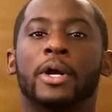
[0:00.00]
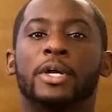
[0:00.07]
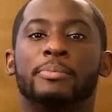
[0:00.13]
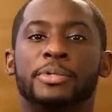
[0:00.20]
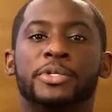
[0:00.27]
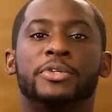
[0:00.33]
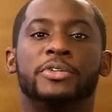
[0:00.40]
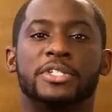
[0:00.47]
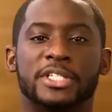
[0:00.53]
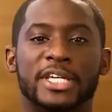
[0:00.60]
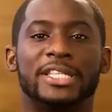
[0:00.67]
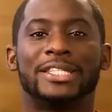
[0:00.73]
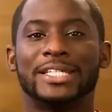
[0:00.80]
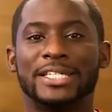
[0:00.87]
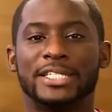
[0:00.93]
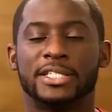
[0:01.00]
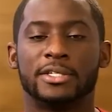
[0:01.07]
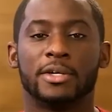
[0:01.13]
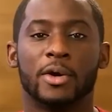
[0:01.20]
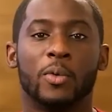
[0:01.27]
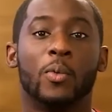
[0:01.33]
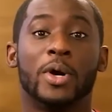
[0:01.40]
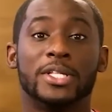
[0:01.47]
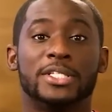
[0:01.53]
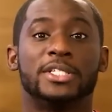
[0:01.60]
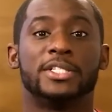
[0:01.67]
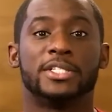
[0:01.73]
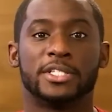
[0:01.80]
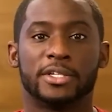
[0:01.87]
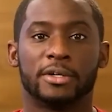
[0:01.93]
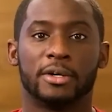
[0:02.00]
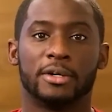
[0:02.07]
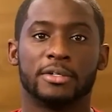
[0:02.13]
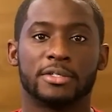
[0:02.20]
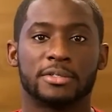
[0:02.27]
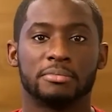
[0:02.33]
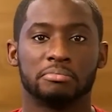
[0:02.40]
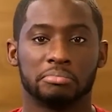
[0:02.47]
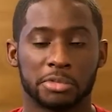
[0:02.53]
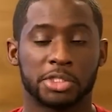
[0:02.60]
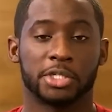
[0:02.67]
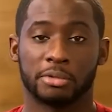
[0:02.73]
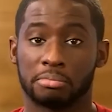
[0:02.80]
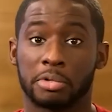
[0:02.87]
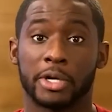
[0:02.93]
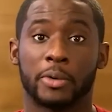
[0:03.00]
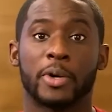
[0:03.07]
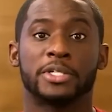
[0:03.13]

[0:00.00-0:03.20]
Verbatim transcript: our computers get these ones and zeros. It's a great